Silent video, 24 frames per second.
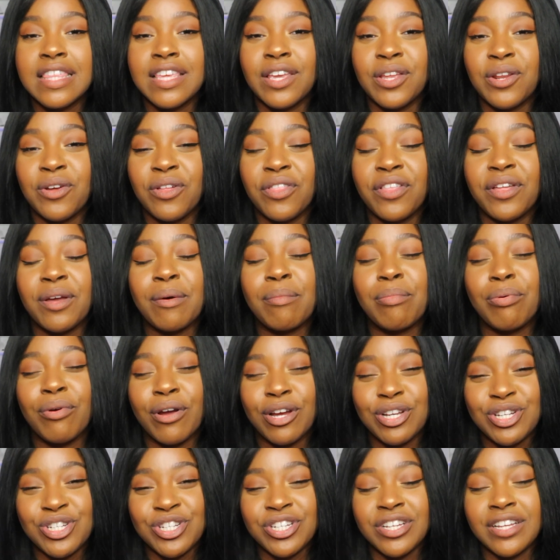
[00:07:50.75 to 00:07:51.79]
you know, the
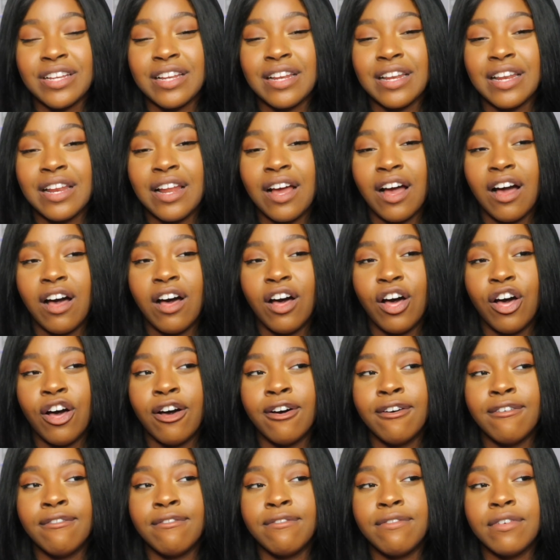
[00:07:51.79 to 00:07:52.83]
oppression
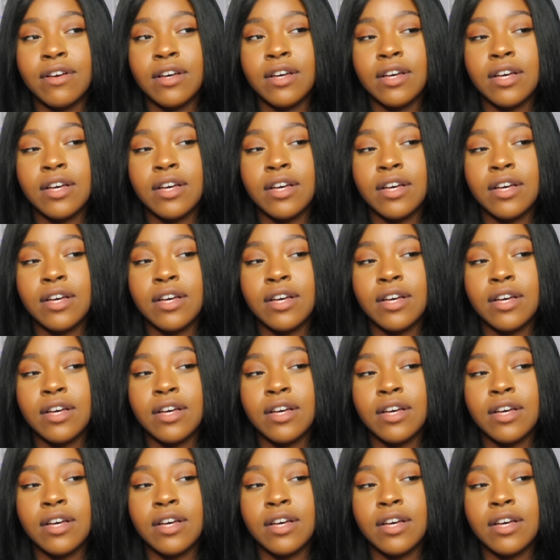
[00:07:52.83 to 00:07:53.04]
of